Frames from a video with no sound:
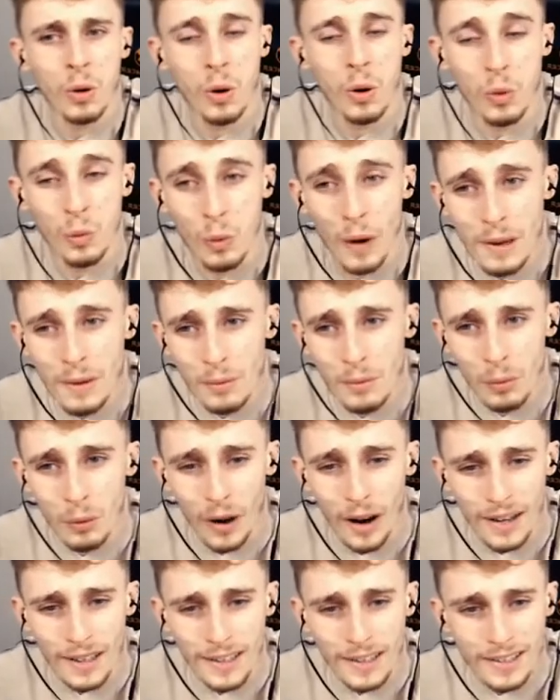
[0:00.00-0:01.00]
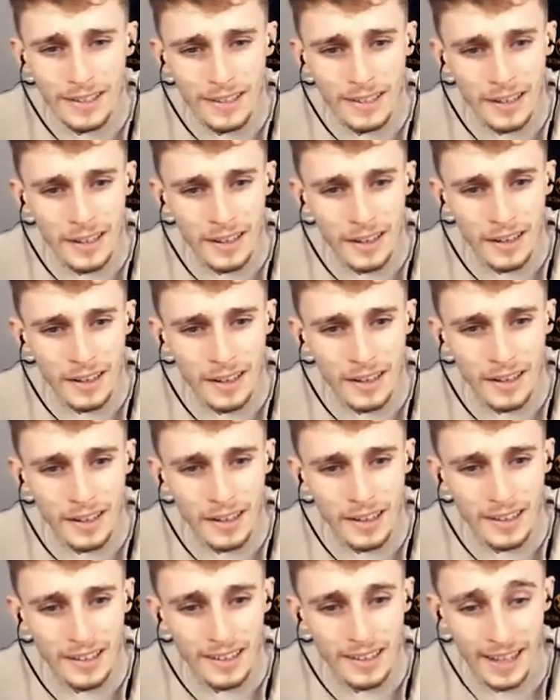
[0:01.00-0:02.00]
Wait, what?
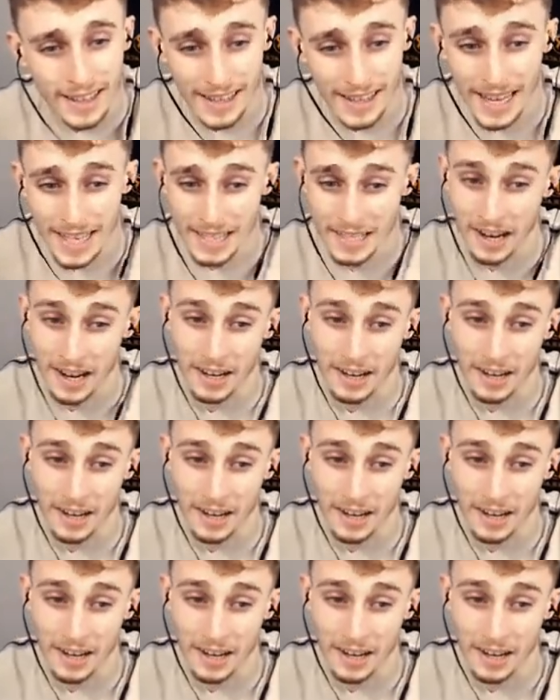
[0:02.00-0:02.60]
Okay, that's kind of